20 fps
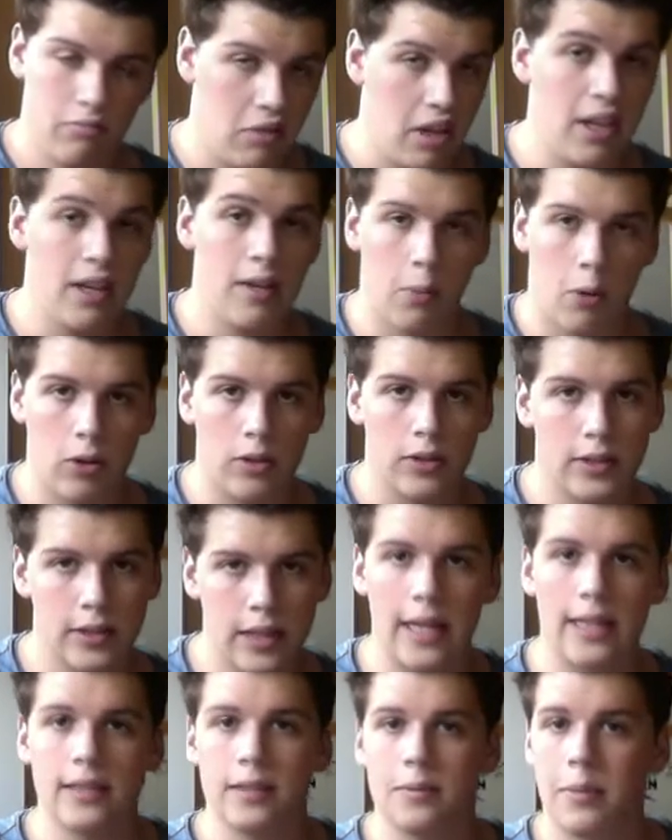in the box
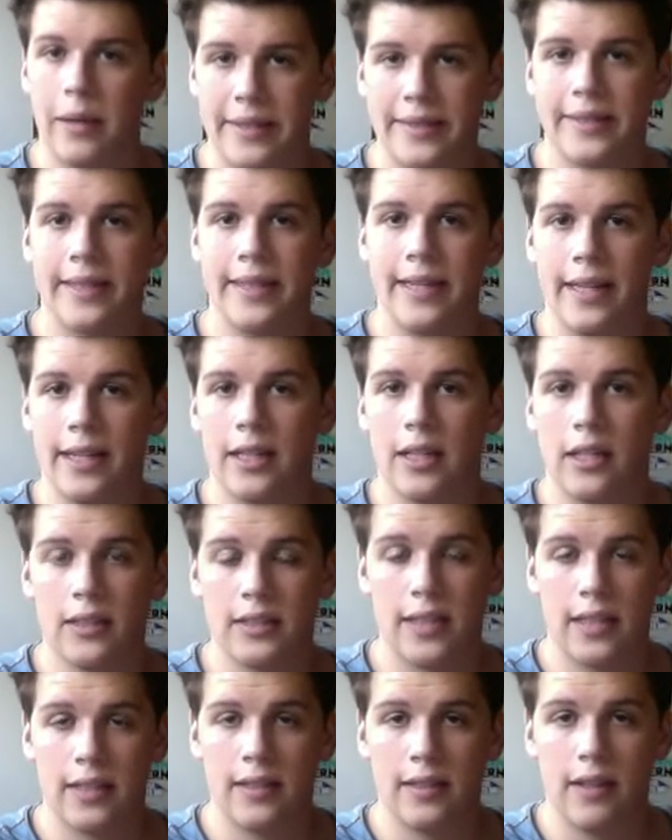as basically another
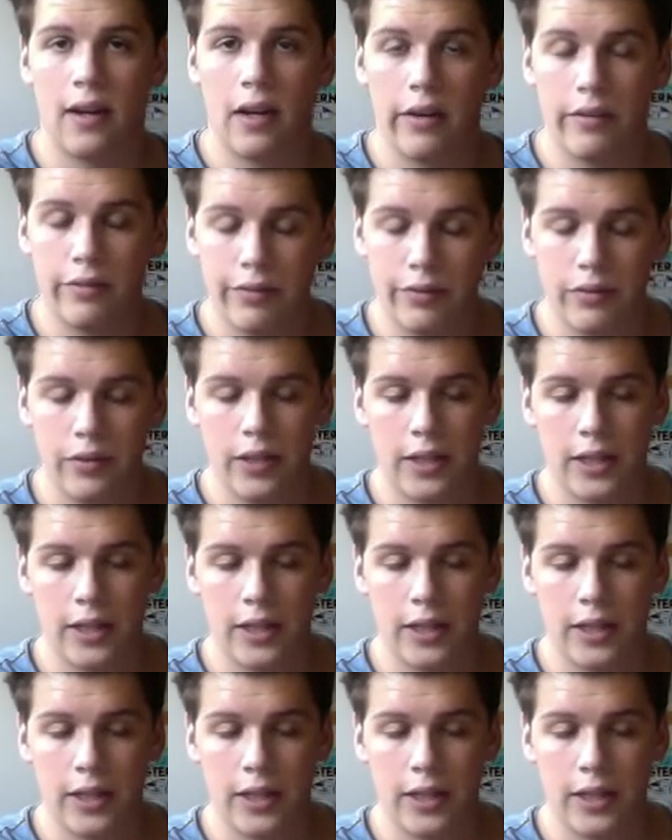centre half,